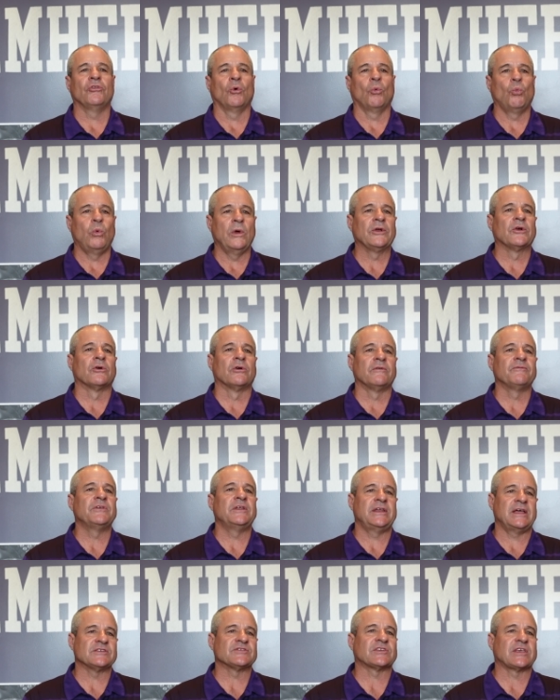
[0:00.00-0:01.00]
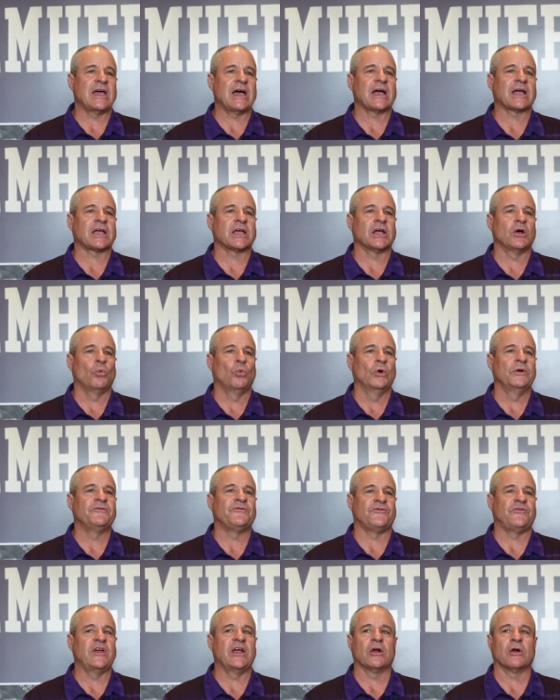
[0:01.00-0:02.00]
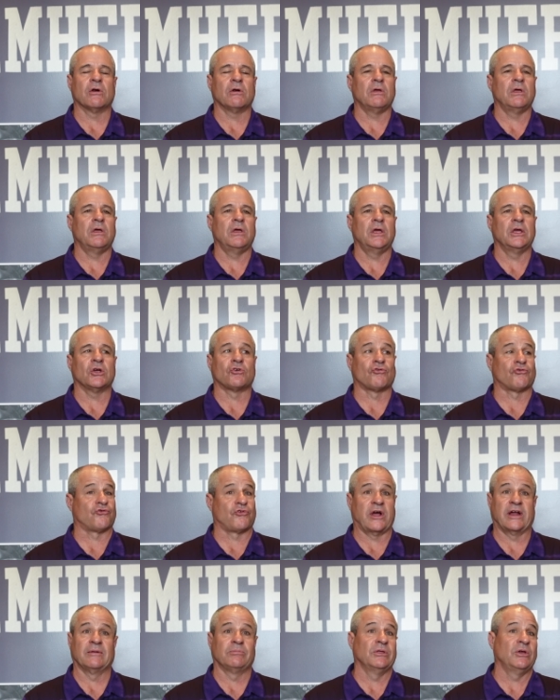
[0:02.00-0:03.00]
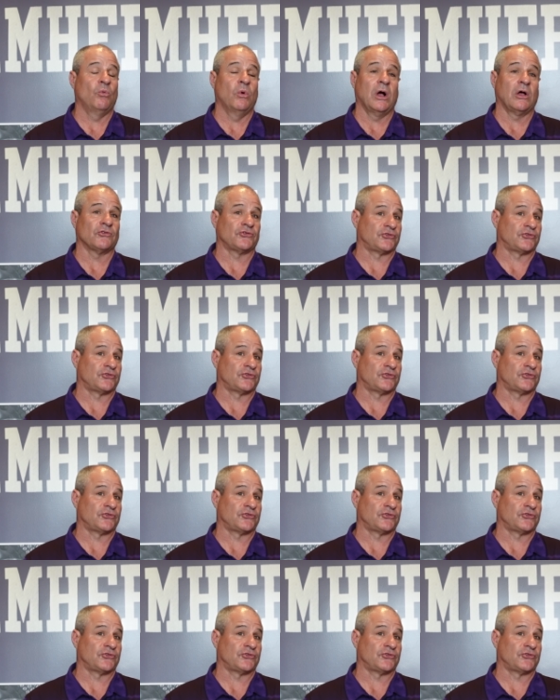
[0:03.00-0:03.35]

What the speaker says: The winner of the NESCAC would fare incredibly well,